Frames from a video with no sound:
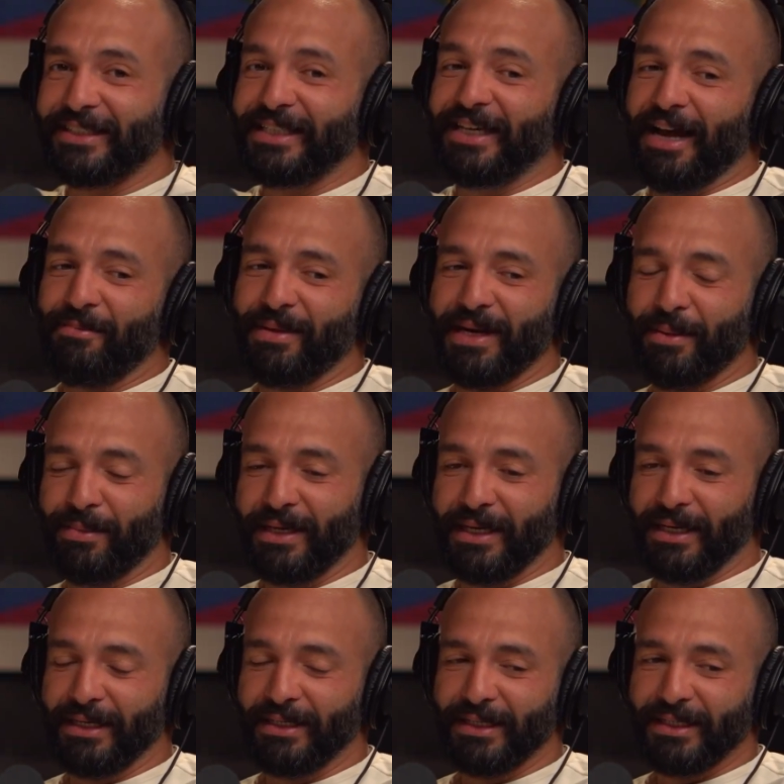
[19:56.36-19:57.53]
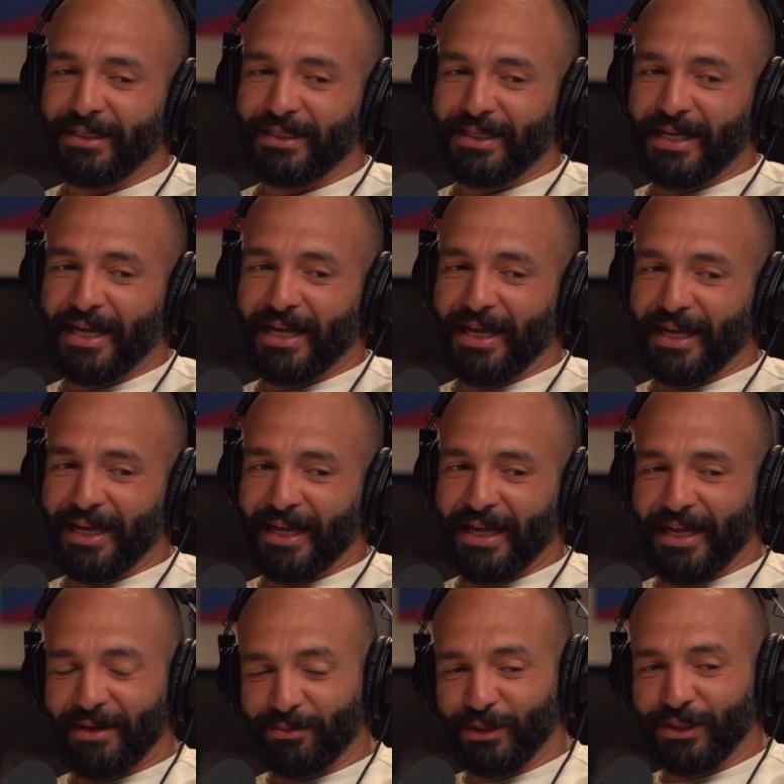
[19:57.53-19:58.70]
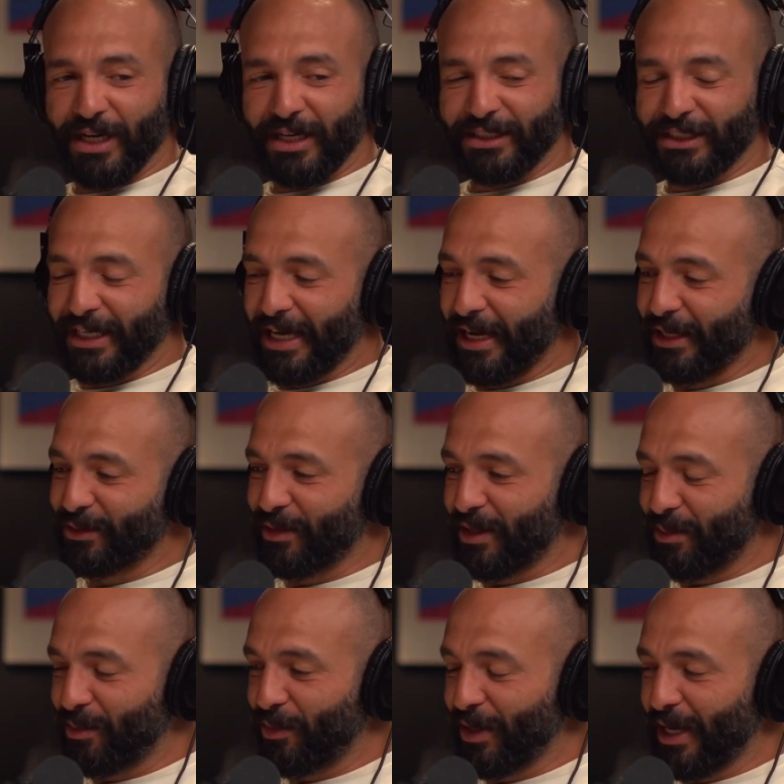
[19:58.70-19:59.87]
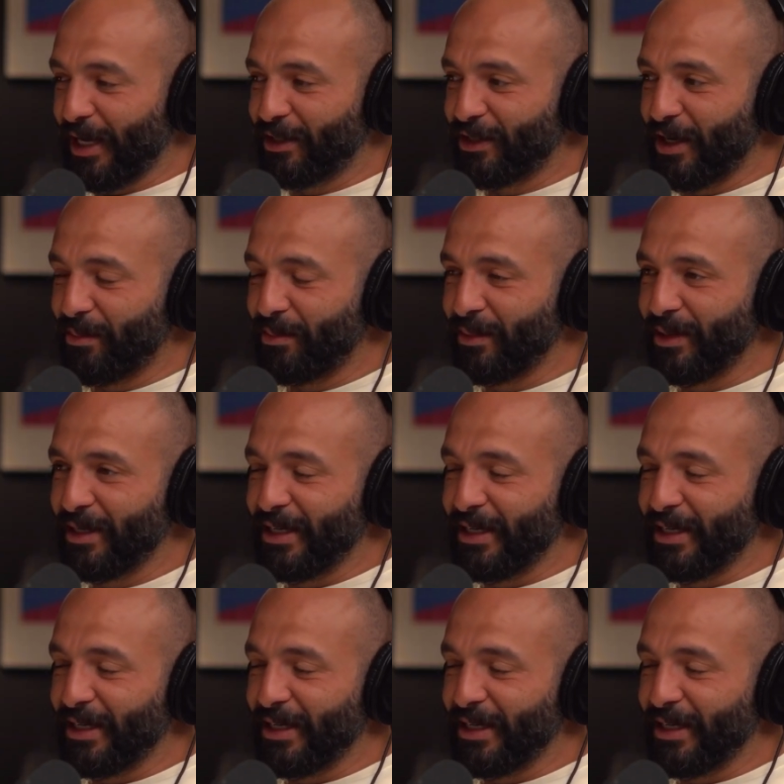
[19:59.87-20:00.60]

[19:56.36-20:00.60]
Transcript: Ammi Nabil, and I shake hands with him. We catch up.